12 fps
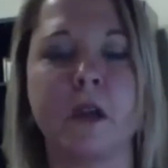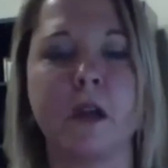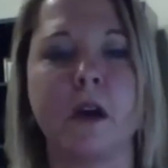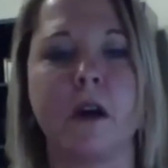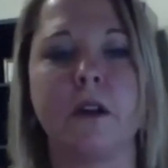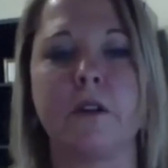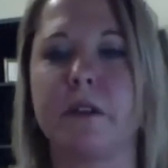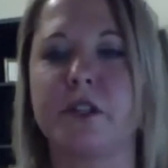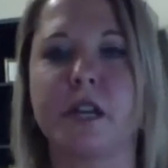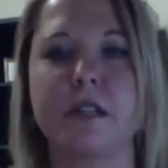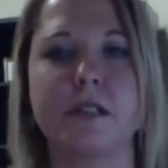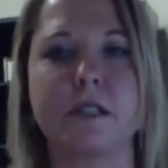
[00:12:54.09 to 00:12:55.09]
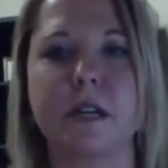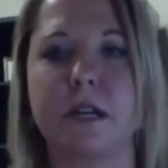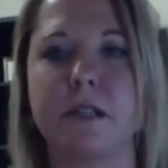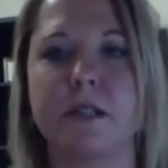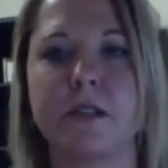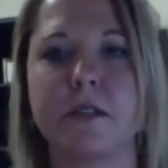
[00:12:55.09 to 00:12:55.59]
all of the gen
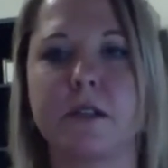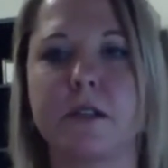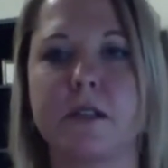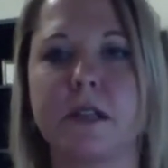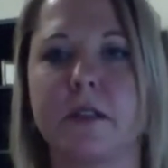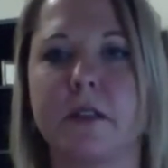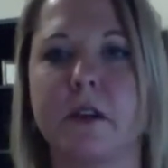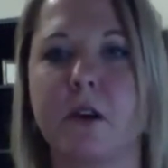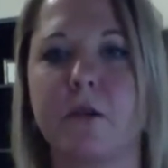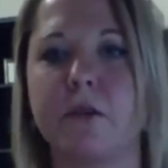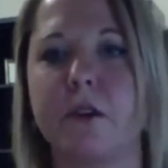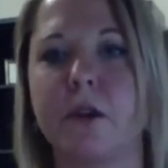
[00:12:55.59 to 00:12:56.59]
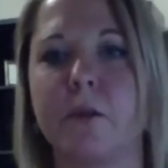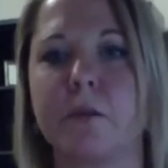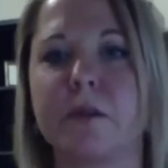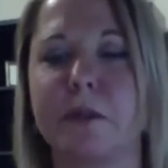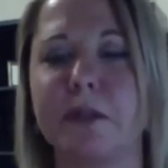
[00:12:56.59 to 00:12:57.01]
study students in their own groups.